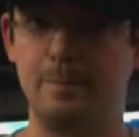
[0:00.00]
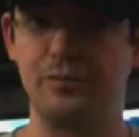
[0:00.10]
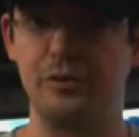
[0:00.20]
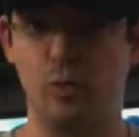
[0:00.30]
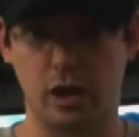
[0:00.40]

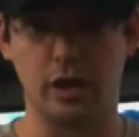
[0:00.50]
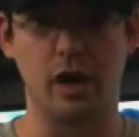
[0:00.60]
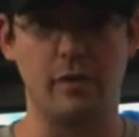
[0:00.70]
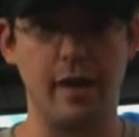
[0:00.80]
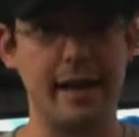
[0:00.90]
working
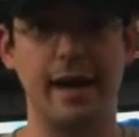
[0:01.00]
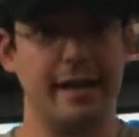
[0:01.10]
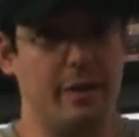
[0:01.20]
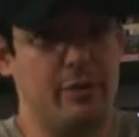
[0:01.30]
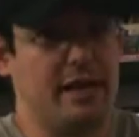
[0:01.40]
on right now. I
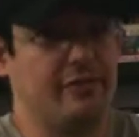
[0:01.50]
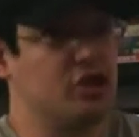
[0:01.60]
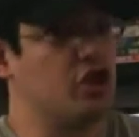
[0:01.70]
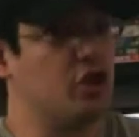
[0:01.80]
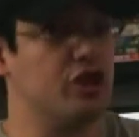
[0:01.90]
can't wait even to
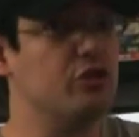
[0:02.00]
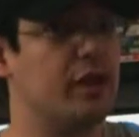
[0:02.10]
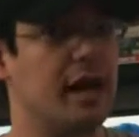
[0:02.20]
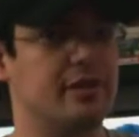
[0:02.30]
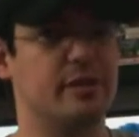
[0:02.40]
show you
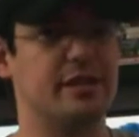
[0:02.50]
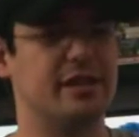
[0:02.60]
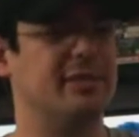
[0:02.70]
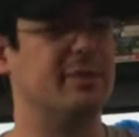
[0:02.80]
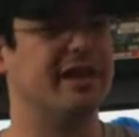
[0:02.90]
guys what he's
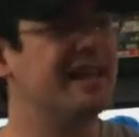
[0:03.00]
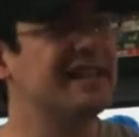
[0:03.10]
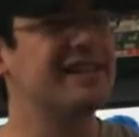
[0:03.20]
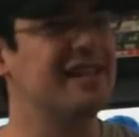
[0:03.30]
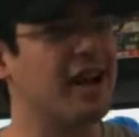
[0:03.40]
done, but
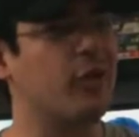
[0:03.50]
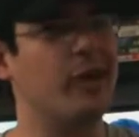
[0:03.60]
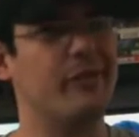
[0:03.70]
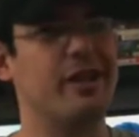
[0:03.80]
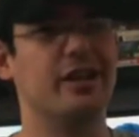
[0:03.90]
not
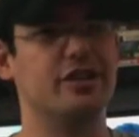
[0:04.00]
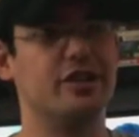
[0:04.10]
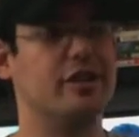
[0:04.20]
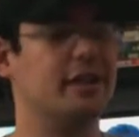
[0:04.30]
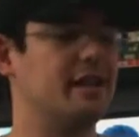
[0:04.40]
quite ready to show
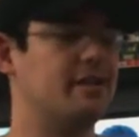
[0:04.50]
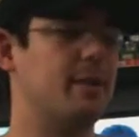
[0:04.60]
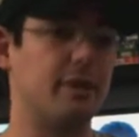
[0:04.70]
you guys yet.